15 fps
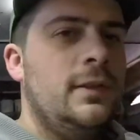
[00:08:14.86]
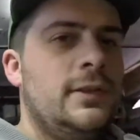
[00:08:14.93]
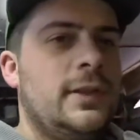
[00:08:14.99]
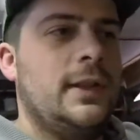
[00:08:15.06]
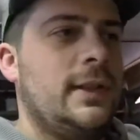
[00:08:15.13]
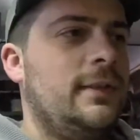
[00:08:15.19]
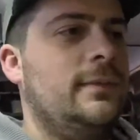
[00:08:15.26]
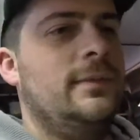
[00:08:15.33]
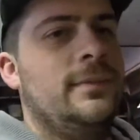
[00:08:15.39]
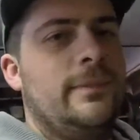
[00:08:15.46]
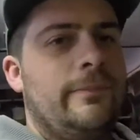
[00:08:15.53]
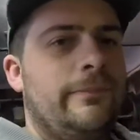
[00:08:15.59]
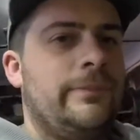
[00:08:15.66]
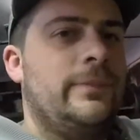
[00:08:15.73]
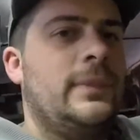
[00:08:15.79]
so I can
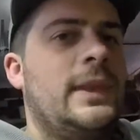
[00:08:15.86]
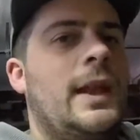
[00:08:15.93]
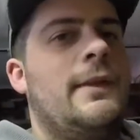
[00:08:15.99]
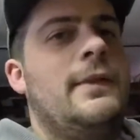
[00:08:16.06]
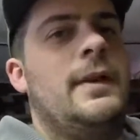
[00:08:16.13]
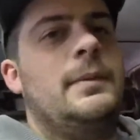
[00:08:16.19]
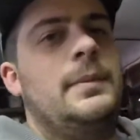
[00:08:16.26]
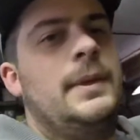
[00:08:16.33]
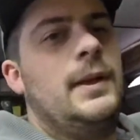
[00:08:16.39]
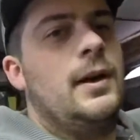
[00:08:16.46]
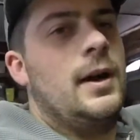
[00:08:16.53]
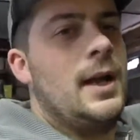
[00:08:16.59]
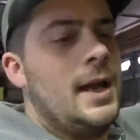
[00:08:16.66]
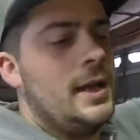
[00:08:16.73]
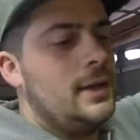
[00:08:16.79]
have it up a bit
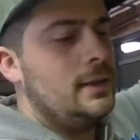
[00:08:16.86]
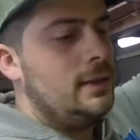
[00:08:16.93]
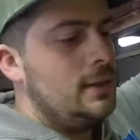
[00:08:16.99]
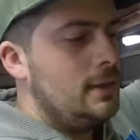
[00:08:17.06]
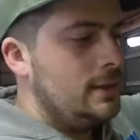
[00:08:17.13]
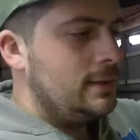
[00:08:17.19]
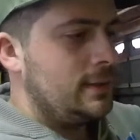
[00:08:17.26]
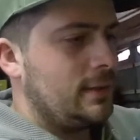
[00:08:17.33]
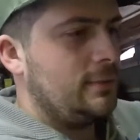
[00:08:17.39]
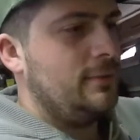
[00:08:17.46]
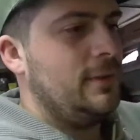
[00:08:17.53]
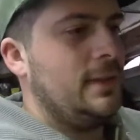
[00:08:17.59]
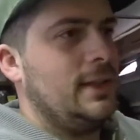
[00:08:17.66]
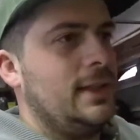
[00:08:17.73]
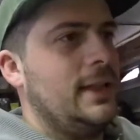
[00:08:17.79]
higher so I can
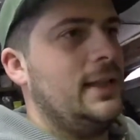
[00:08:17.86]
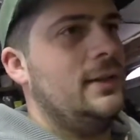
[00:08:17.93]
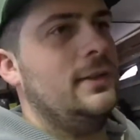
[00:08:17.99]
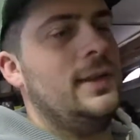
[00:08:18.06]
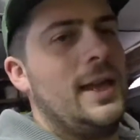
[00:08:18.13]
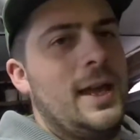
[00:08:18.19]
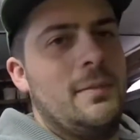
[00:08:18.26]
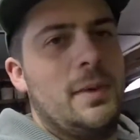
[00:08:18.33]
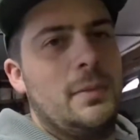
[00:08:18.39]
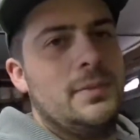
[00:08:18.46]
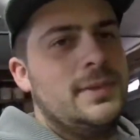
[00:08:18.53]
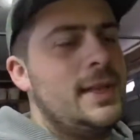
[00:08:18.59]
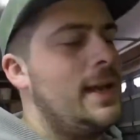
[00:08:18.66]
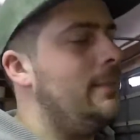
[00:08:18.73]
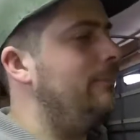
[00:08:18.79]
feel it and get all the air
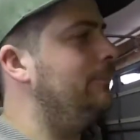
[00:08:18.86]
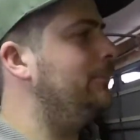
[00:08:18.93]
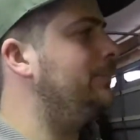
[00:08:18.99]
bubbles out.